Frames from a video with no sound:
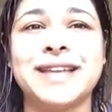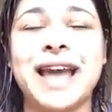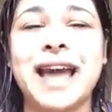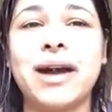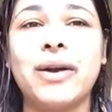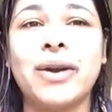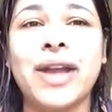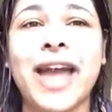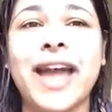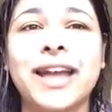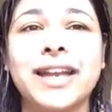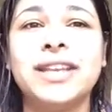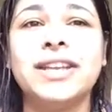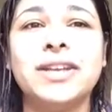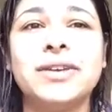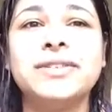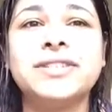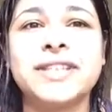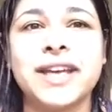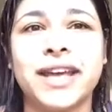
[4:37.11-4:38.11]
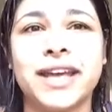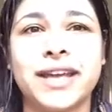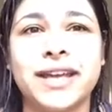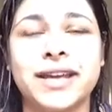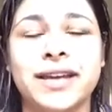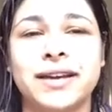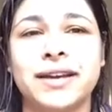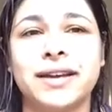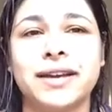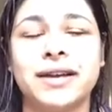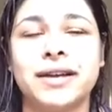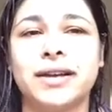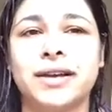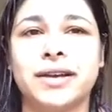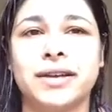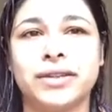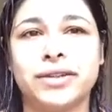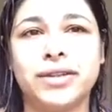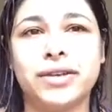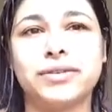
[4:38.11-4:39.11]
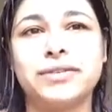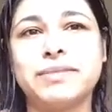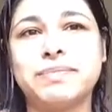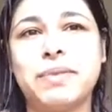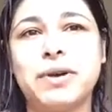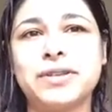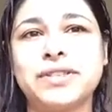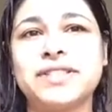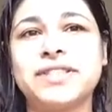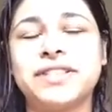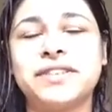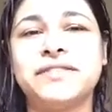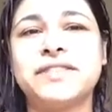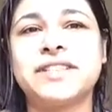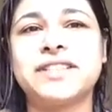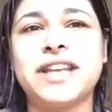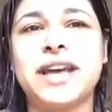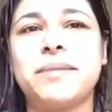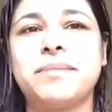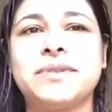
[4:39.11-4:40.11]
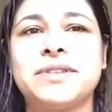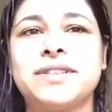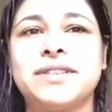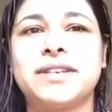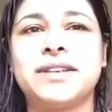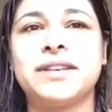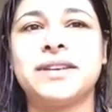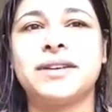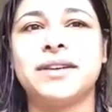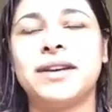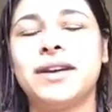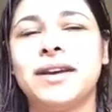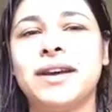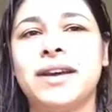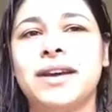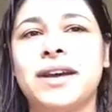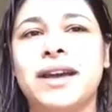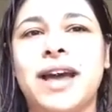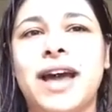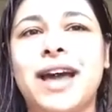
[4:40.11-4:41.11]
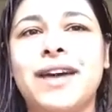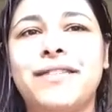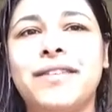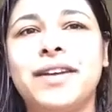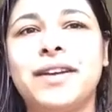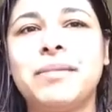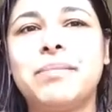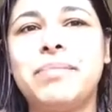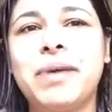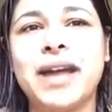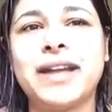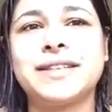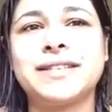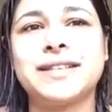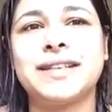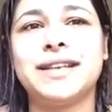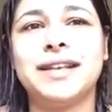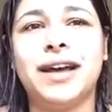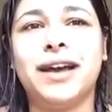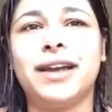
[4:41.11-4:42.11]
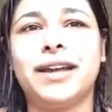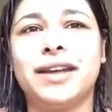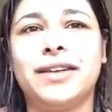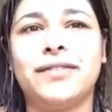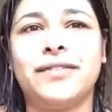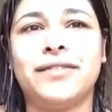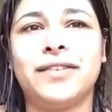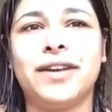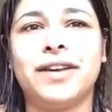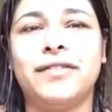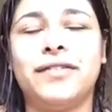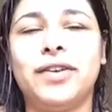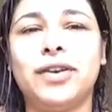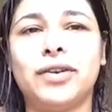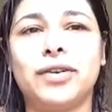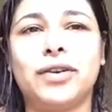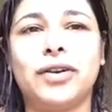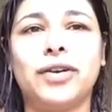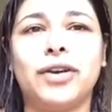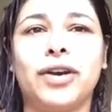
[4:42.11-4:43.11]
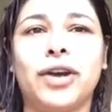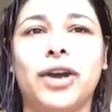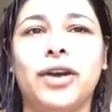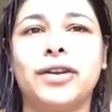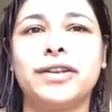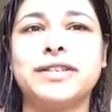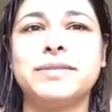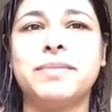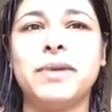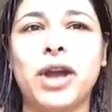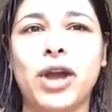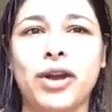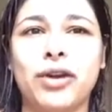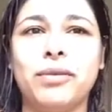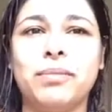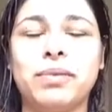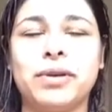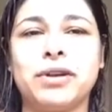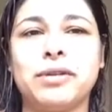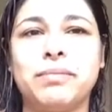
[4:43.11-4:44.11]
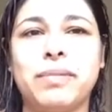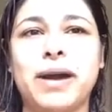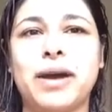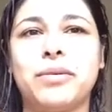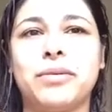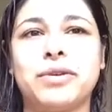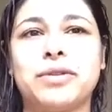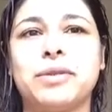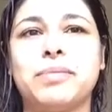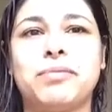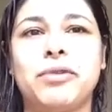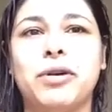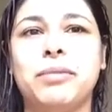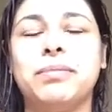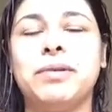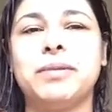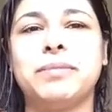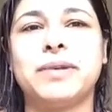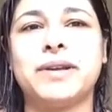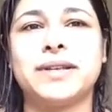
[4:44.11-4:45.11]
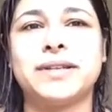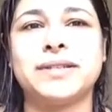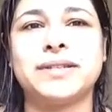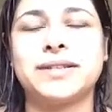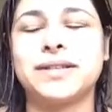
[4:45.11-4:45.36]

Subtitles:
How can you take those positive steps to having a better life if you're not going to be open about what the problem is?